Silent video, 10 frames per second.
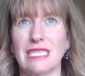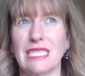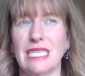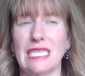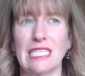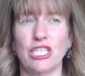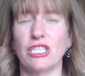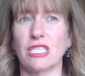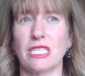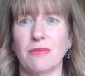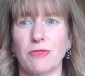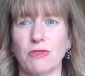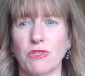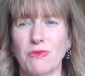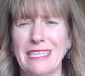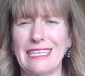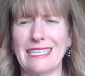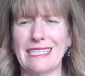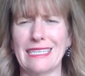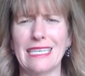That she just seems so sweet,
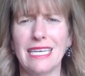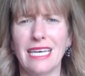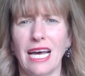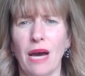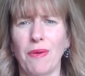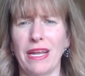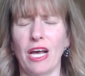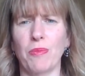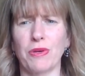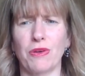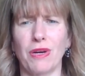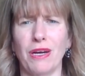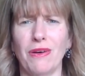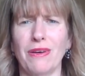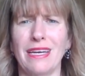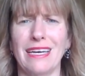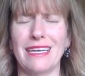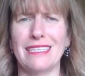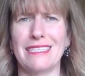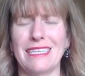and I want to help her grow.
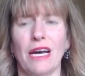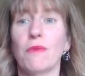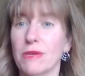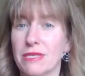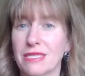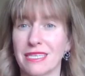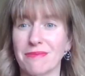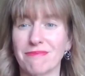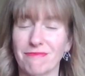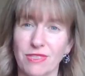And we'll see.